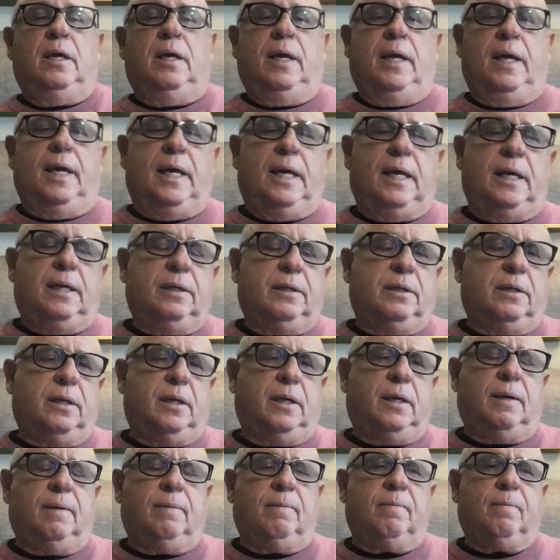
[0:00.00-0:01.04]

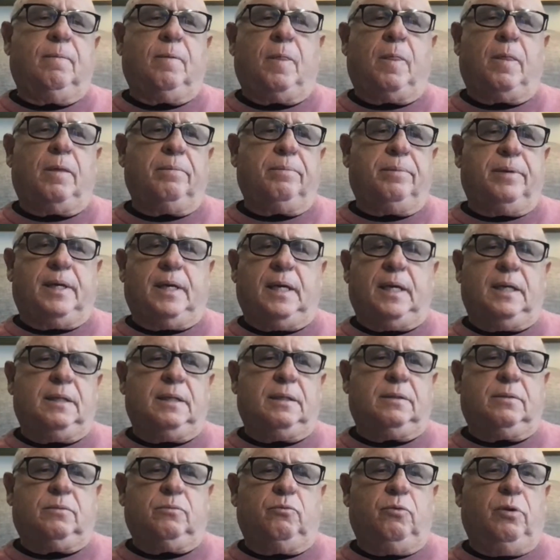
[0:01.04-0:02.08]
and
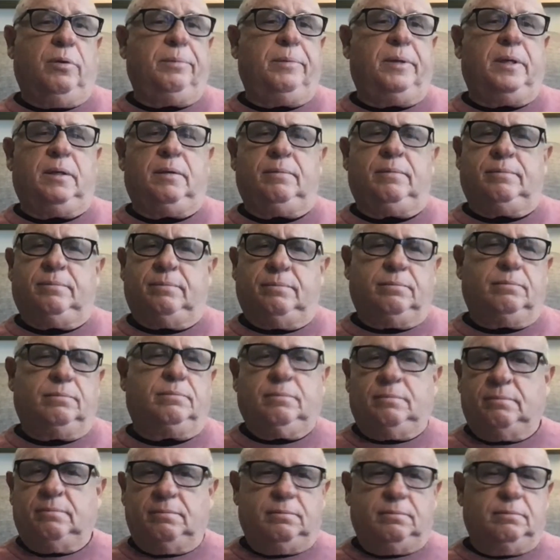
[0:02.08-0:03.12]
because women
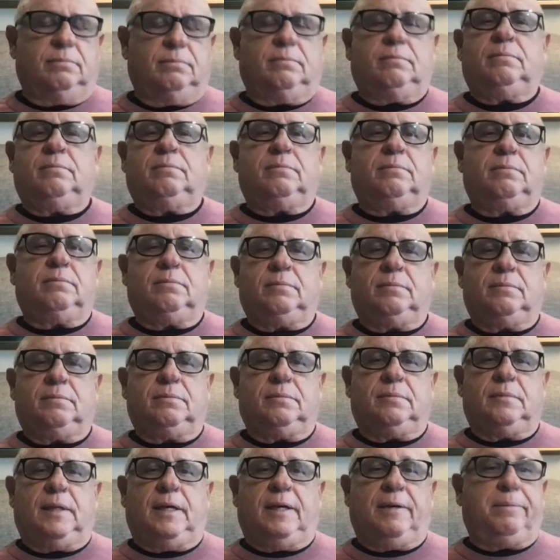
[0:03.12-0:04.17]

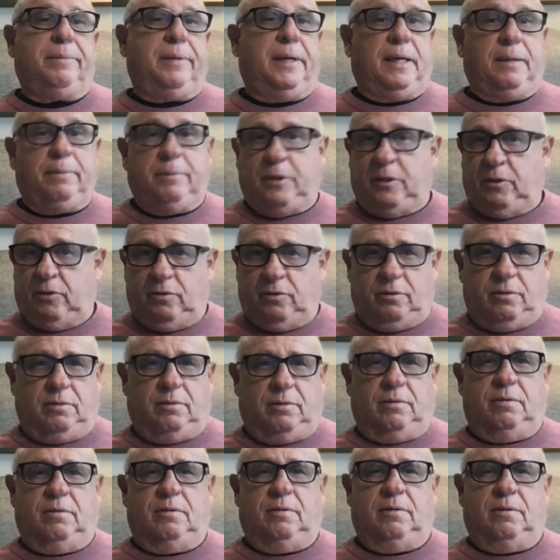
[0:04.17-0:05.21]
have babies,
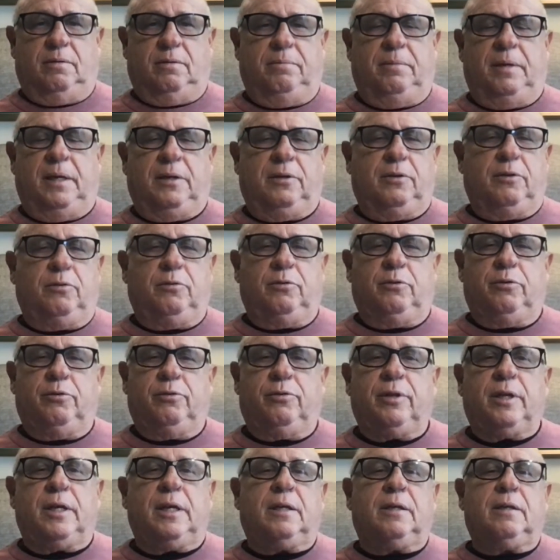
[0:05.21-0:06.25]
men don't do
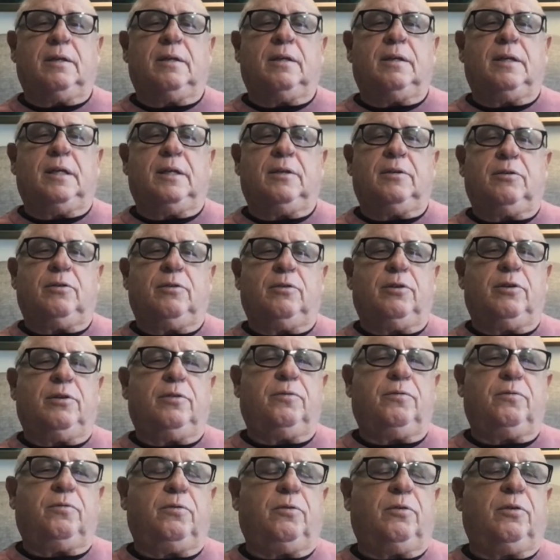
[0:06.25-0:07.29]
that. And so
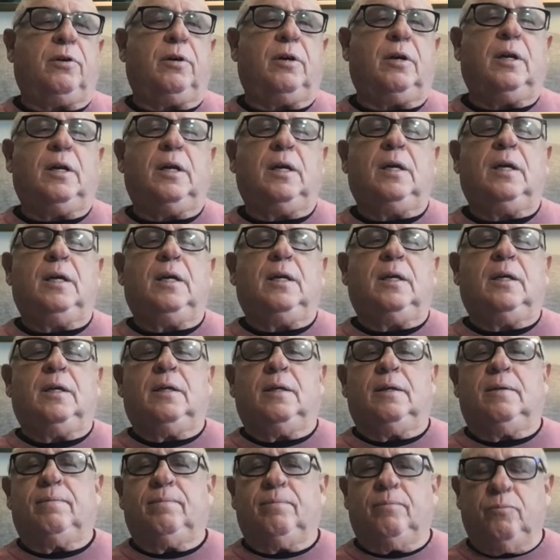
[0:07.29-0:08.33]
therefore,
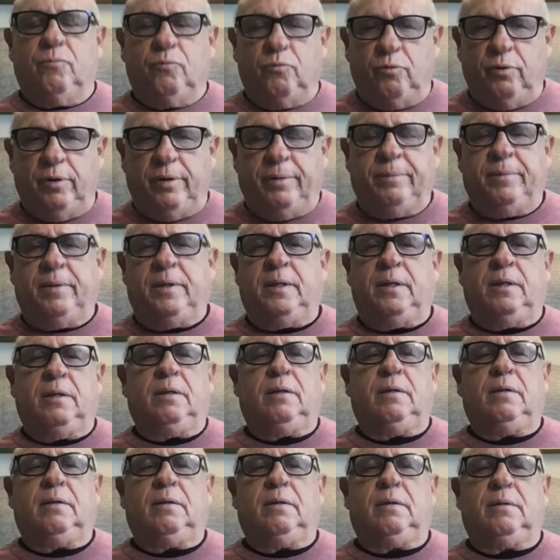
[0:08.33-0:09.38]

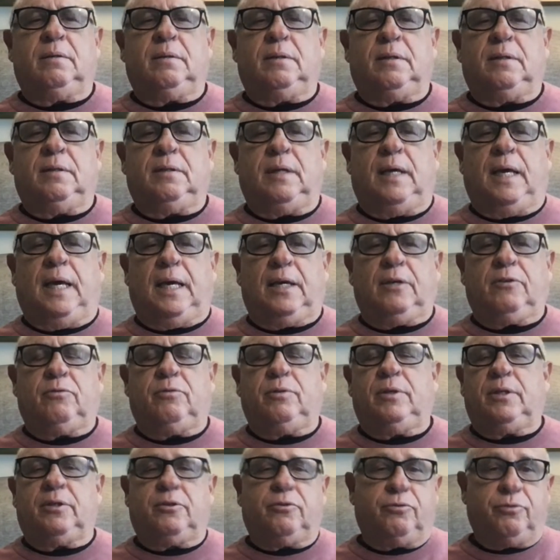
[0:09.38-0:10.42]
women
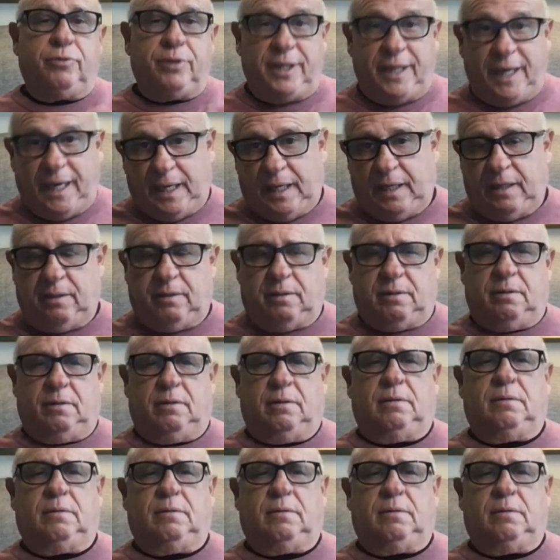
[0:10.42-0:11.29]
actually create